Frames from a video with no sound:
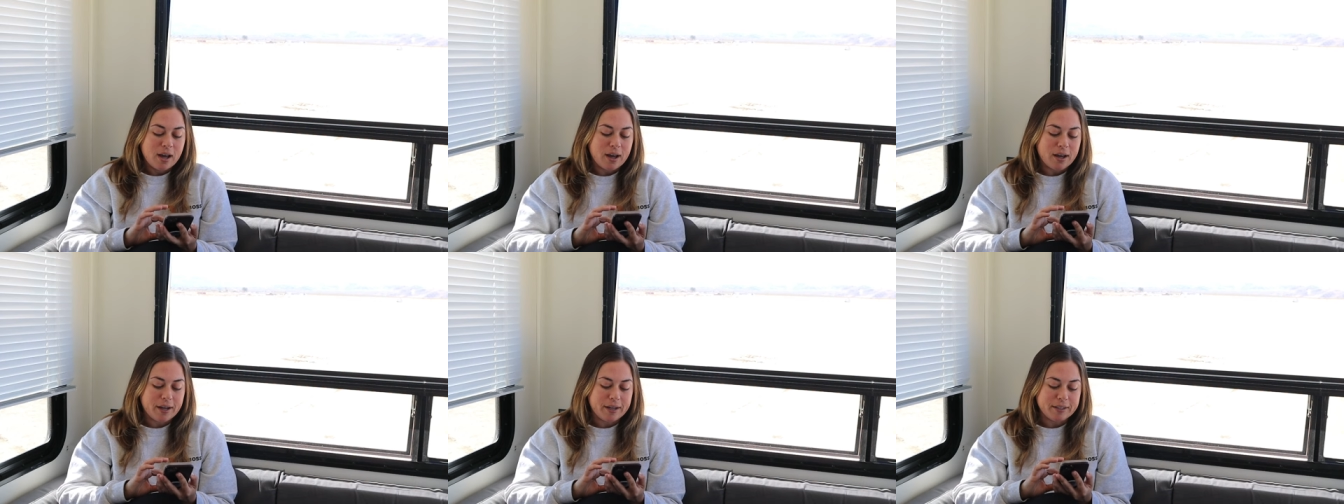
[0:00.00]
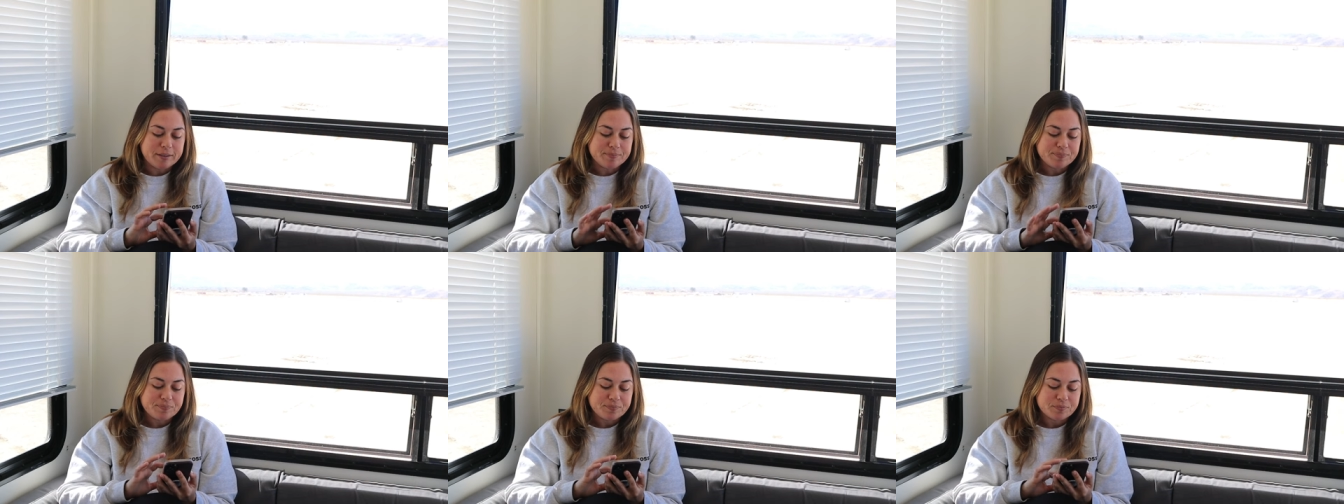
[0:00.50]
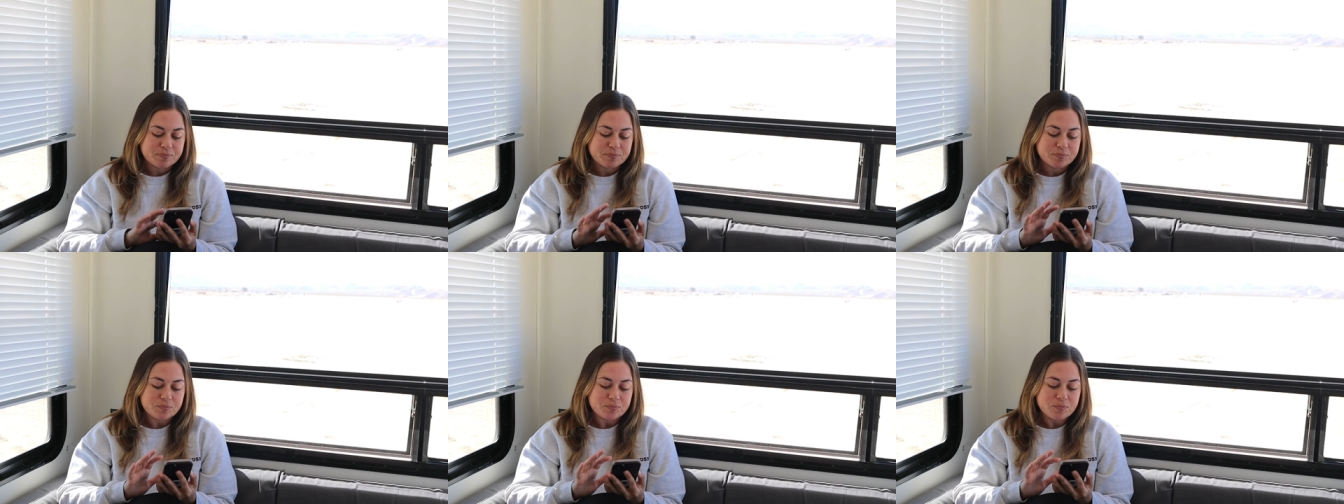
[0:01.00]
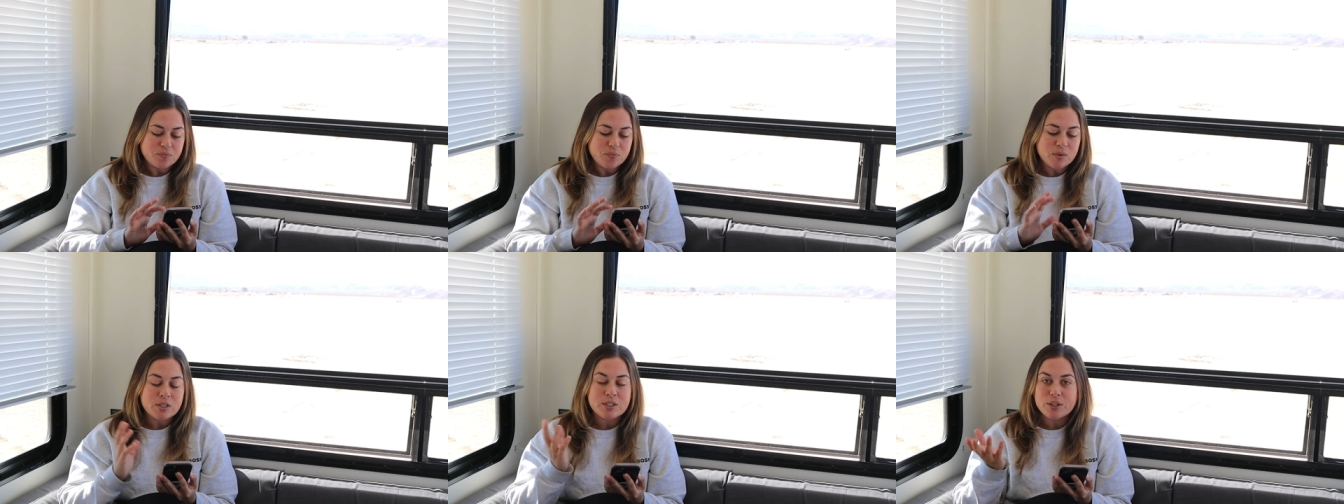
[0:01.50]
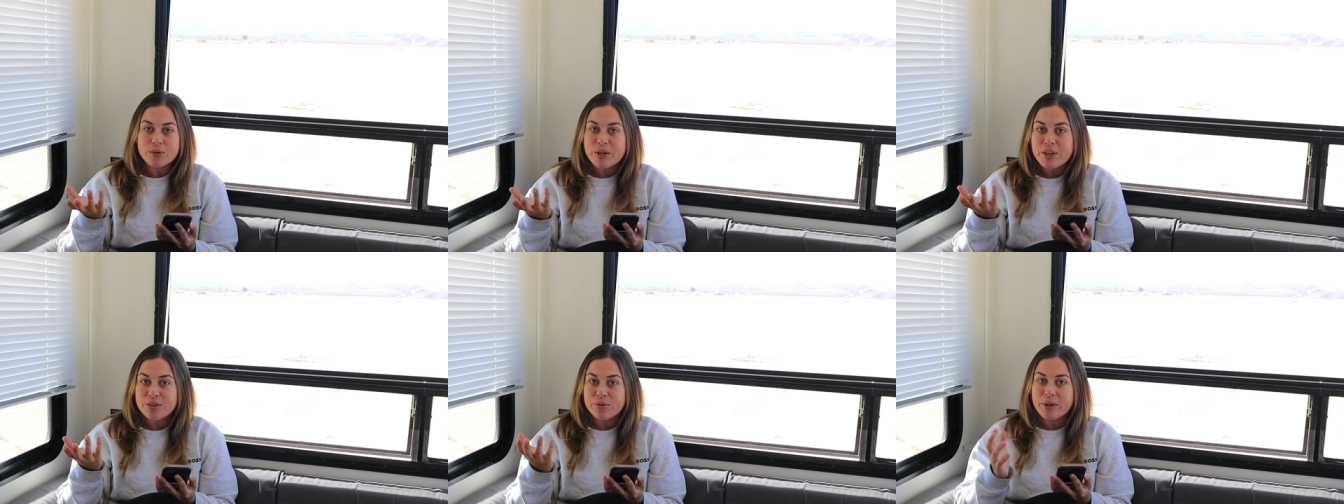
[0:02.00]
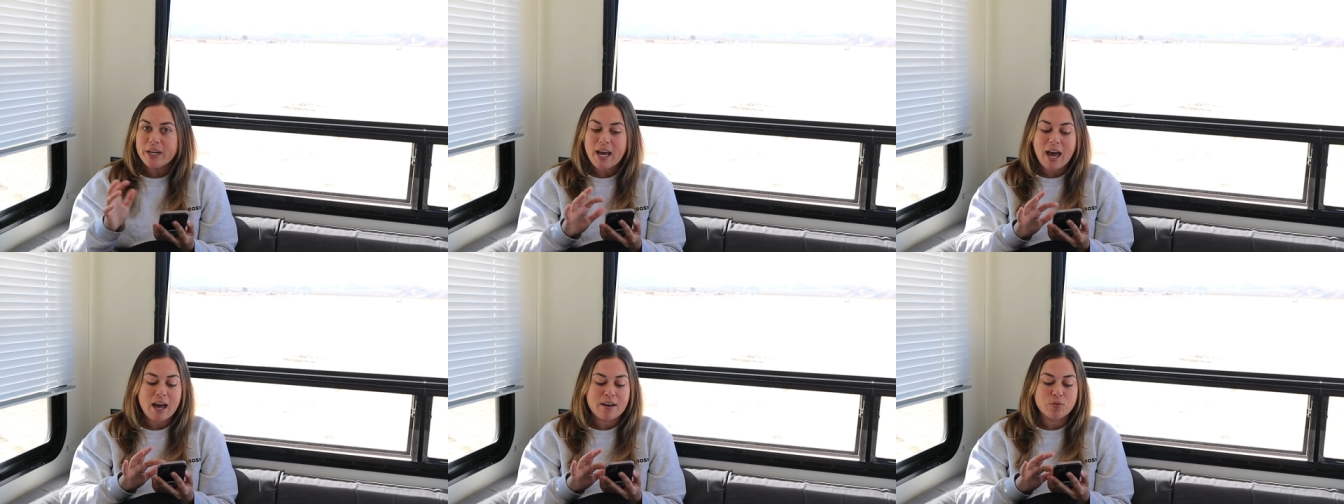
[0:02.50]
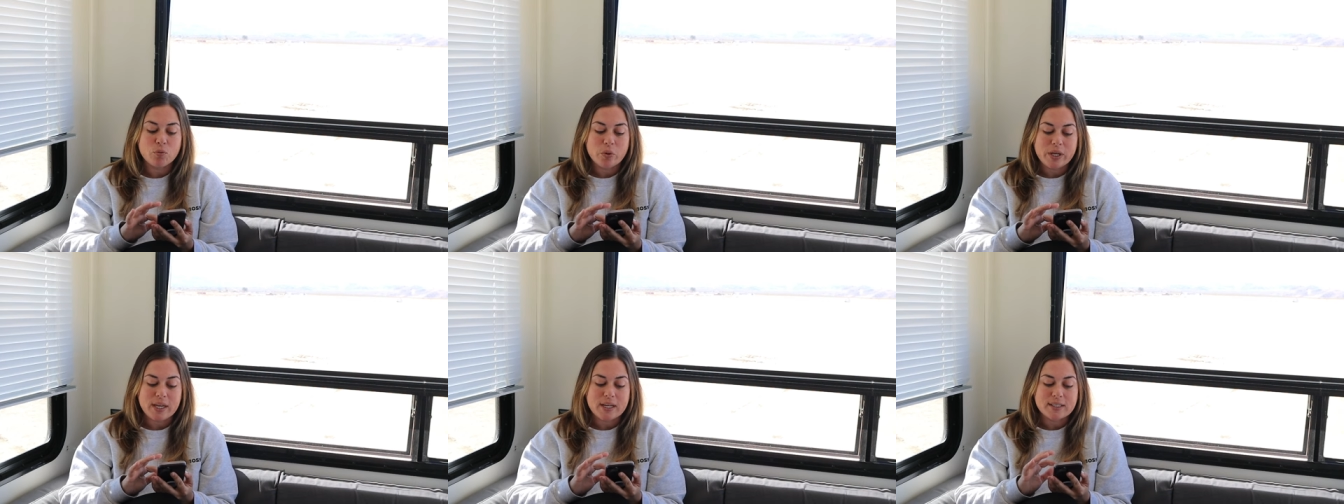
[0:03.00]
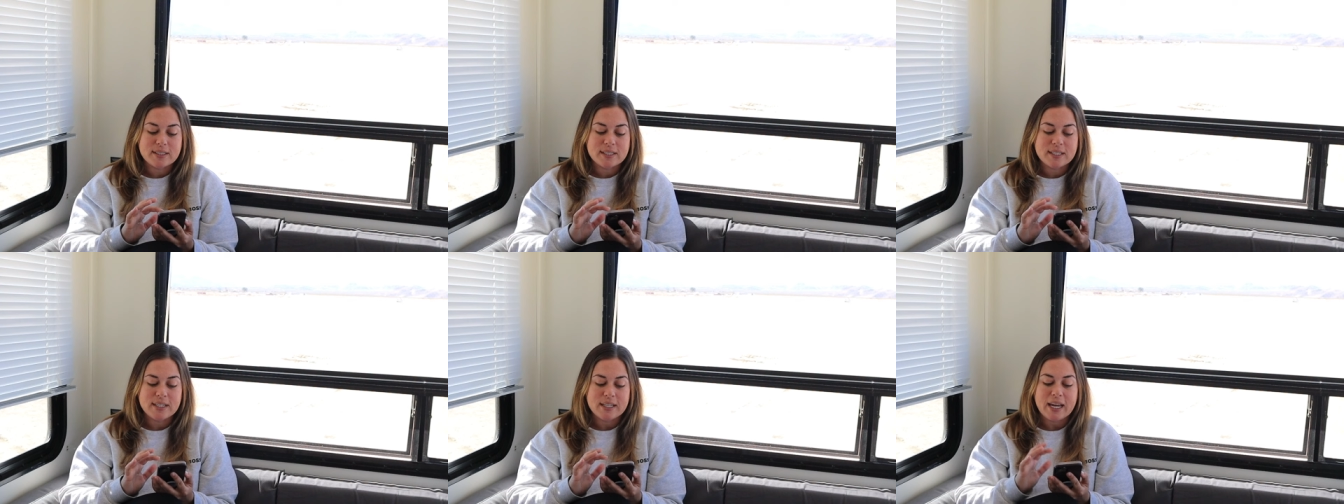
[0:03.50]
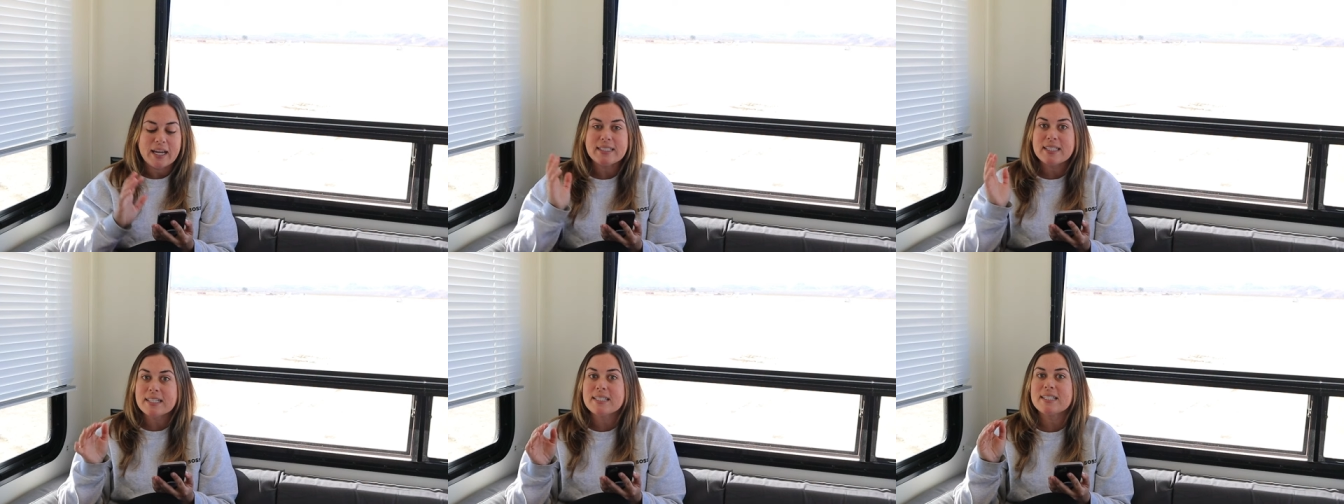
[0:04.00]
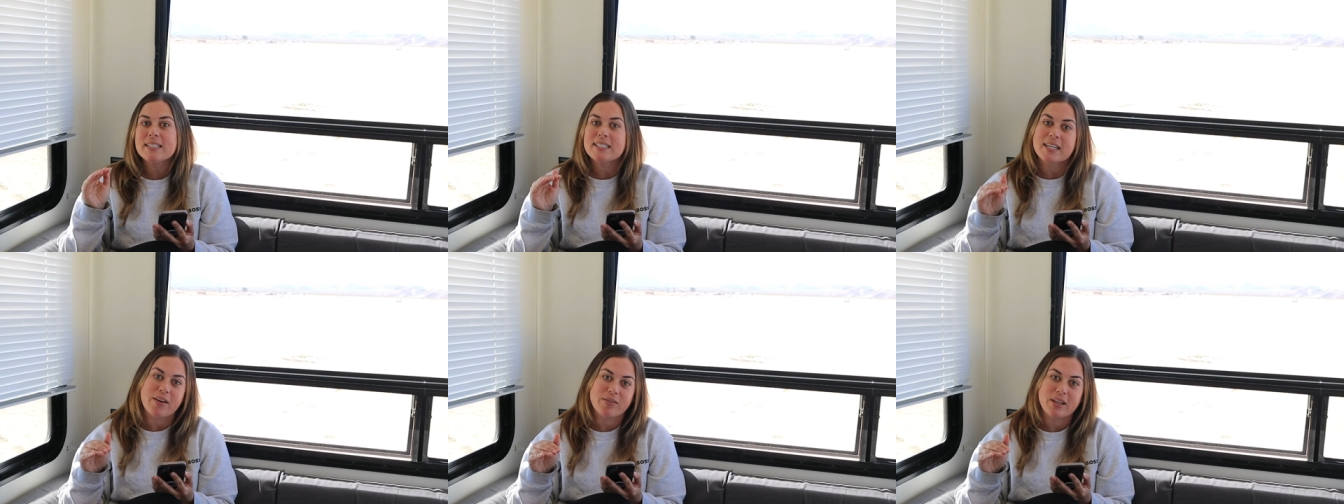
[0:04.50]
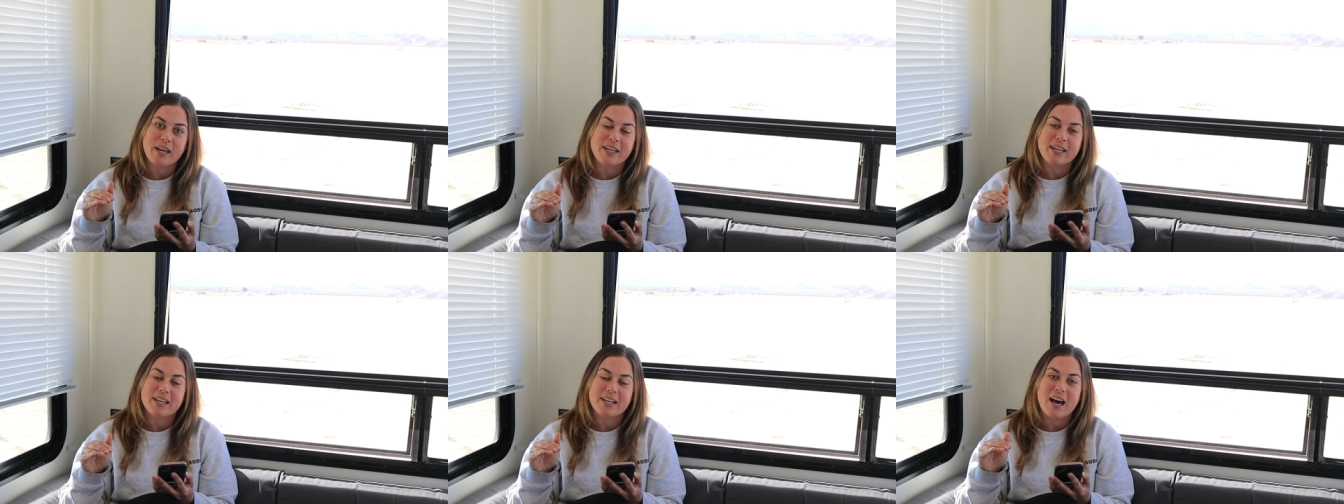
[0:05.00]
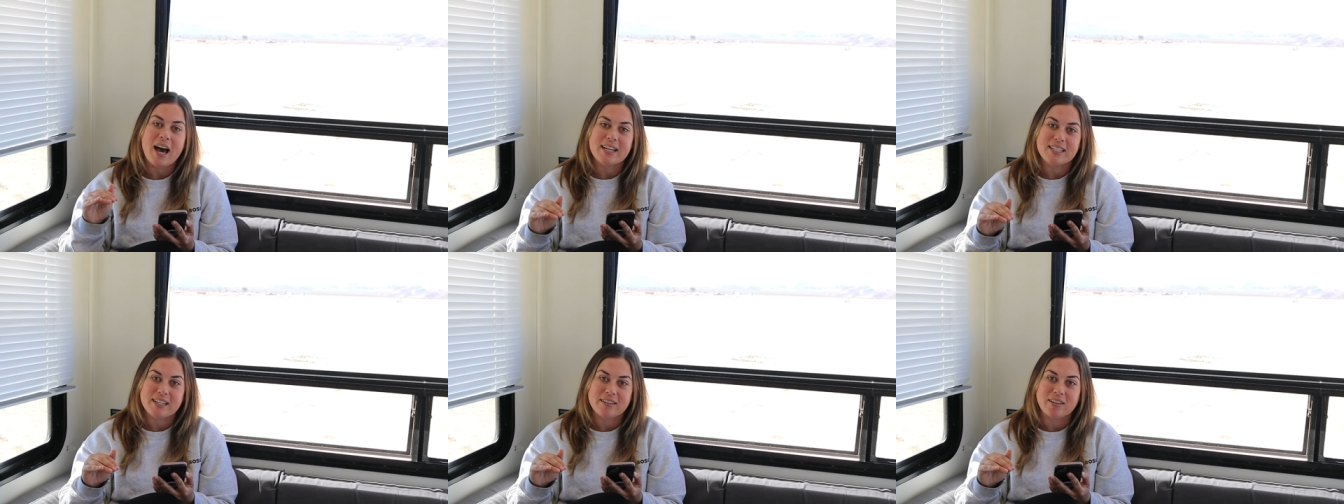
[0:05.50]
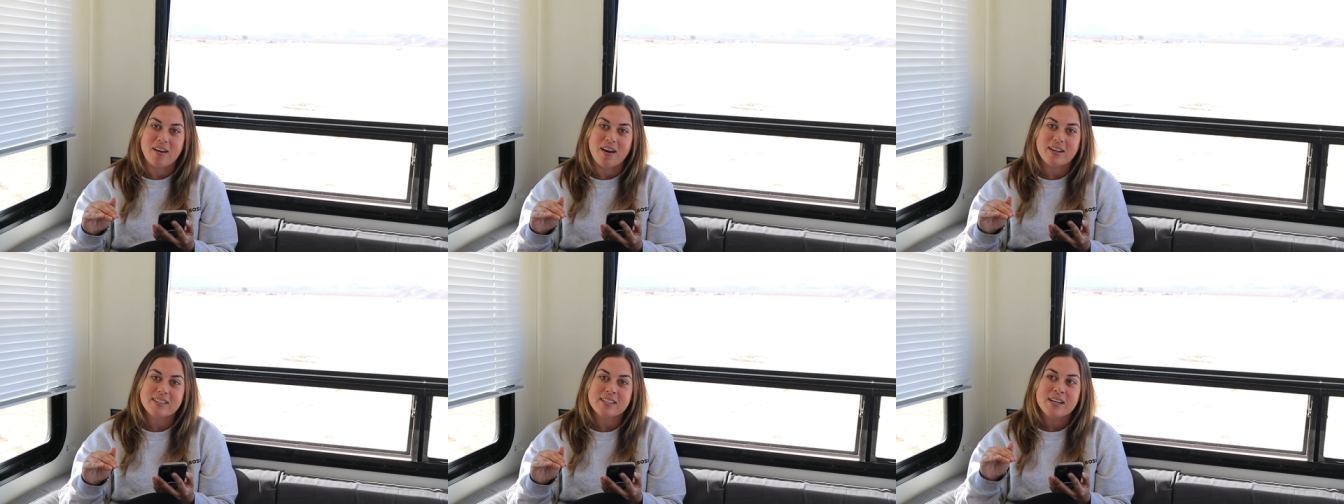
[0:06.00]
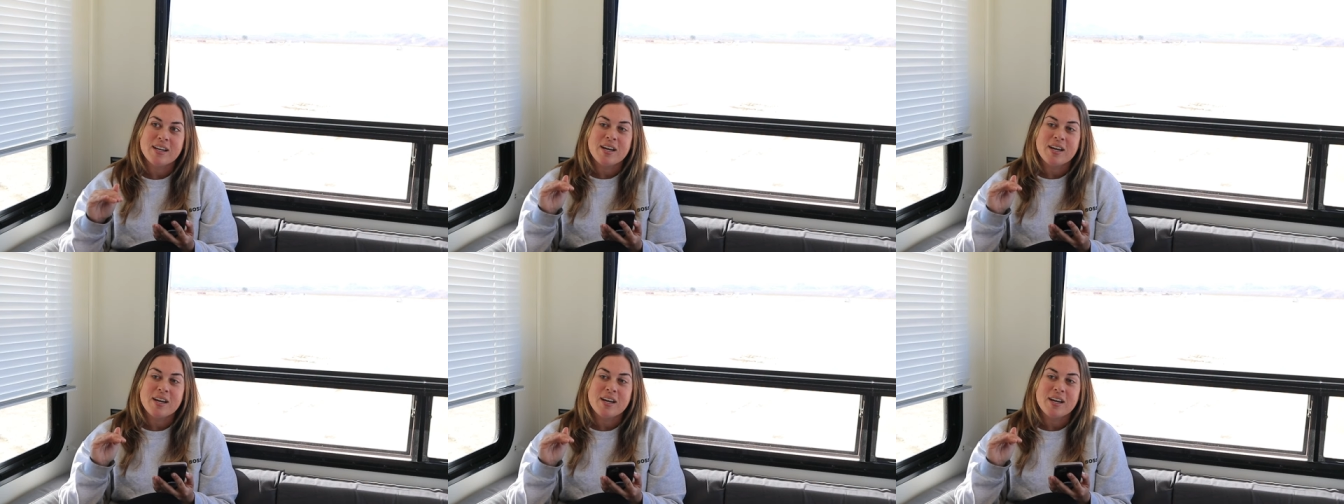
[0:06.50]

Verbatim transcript: Um, so in three and a half weeks, it doesn't sound like I did a lot,